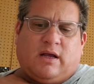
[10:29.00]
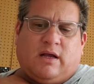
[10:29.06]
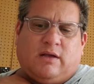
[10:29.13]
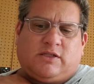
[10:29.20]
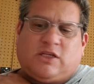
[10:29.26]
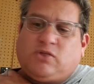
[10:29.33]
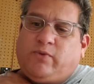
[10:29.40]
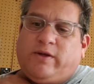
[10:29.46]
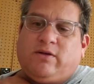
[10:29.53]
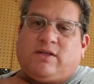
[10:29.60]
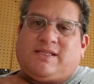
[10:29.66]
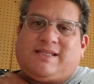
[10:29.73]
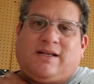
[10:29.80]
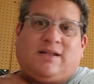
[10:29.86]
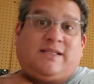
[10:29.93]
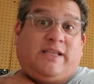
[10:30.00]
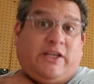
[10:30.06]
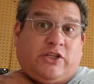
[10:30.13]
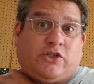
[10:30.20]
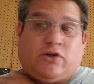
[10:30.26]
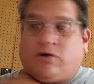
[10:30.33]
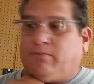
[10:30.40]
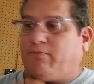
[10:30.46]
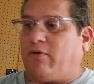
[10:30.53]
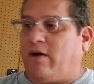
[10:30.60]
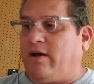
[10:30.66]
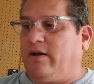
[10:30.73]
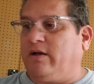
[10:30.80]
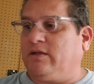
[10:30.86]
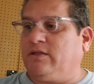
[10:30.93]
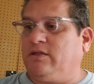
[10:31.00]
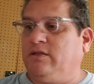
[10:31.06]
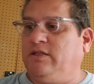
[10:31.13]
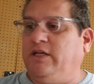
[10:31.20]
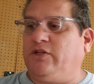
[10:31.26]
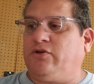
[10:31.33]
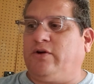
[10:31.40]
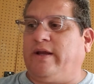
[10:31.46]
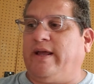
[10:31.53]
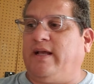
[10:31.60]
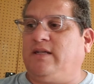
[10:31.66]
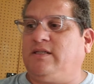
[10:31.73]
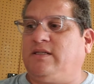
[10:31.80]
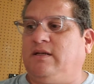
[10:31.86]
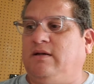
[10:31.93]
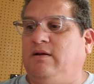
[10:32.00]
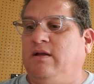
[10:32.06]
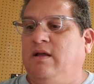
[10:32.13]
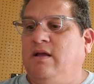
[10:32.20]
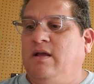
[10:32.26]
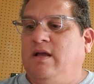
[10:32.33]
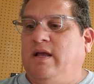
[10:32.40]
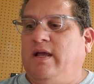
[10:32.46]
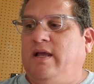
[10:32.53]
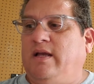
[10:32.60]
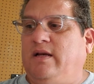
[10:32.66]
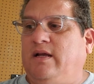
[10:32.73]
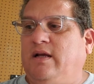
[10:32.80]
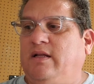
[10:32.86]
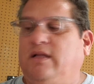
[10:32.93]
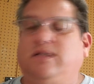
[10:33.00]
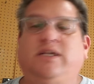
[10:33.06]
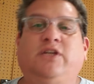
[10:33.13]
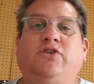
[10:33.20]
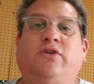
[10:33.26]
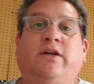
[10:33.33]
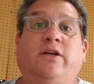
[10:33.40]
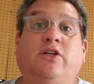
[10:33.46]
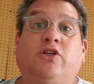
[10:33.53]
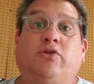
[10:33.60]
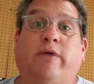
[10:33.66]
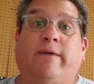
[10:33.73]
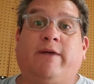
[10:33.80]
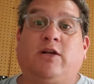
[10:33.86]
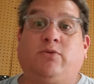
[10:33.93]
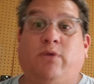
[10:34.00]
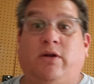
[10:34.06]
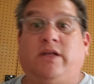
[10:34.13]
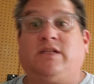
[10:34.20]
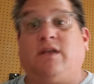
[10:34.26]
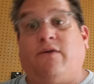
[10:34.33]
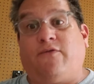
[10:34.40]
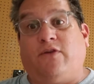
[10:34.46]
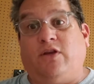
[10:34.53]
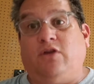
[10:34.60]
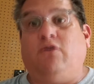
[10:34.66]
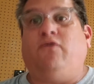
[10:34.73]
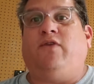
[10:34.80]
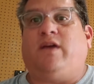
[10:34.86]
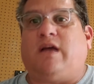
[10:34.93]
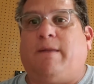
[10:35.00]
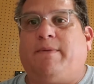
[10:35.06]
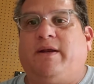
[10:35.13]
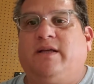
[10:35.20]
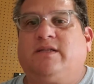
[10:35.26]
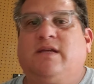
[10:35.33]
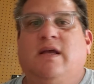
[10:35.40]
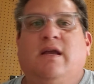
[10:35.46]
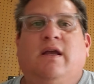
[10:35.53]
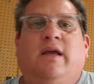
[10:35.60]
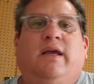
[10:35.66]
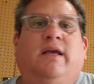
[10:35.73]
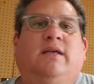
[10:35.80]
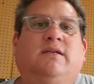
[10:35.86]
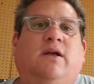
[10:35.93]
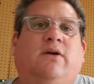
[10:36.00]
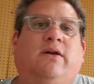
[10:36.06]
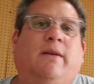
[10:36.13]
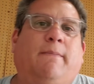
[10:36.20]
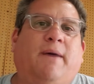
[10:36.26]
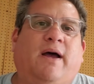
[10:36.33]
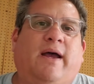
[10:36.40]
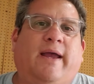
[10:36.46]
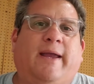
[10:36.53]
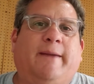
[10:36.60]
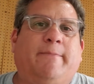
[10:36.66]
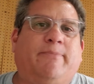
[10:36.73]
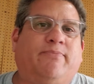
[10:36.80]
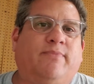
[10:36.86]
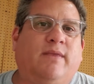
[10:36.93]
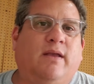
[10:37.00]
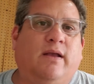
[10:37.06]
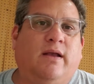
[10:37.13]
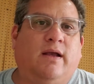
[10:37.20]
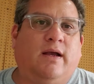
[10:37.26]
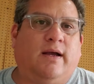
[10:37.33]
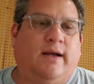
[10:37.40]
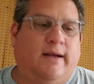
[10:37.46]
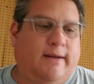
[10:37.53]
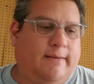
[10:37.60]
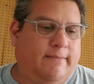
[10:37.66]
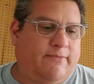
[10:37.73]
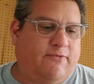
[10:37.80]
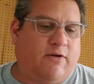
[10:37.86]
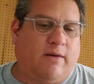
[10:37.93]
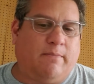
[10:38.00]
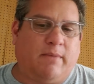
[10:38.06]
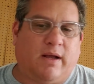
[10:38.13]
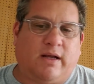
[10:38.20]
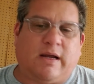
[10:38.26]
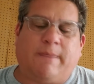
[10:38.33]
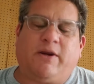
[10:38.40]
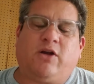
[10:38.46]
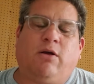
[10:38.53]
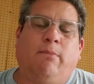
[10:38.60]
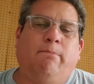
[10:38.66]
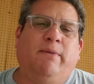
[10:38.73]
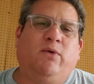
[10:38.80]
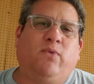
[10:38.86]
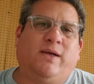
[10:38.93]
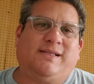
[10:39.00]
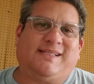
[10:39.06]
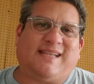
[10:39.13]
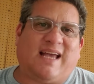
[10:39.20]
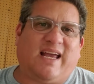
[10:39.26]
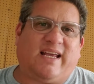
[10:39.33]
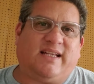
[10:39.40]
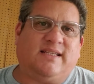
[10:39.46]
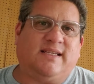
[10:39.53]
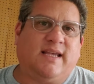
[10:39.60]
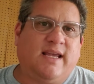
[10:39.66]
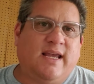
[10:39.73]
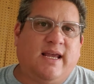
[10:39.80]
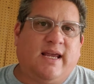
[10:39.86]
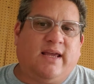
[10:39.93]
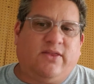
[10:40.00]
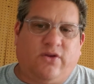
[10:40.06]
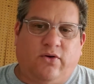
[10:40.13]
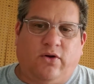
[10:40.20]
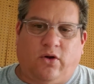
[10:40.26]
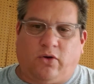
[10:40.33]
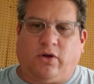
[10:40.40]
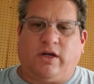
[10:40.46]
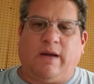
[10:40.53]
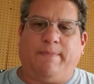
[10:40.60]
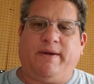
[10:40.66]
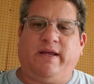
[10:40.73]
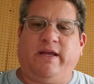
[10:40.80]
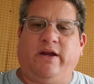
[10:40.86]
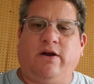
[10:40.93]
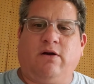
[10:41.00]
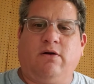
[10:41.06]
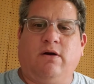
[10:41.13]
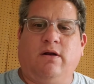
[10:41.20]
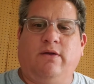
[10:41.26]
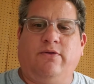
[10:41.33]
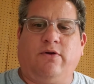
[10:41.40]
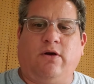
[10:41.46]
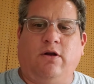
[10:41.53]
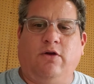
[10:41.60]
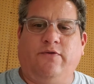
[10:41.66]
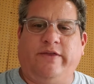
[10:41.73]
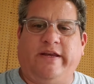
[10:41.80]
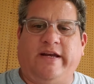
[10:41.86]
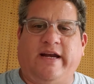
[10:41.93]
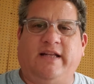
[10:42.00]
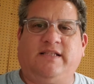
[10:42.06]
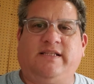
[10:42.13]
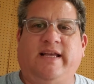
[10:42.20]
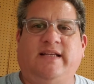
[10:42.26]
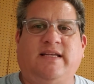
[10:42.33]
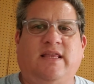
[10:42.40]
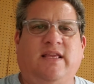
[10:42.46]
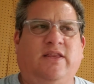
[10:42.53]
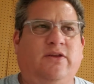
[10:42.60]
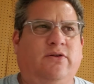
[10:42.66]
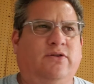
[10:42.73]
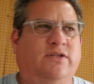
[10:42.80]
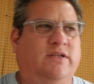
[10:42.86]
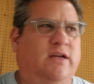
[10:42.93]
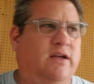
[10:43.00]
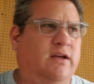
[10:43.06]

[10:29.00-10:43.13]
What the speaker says: since we don't sell t-shirt products, t-shirt inks, and the t-shirt industry, because we only sell for the UV companies, is I'm going to buy from a company called Midwest Signs. They're a local company here. They're all over the United States. I think there's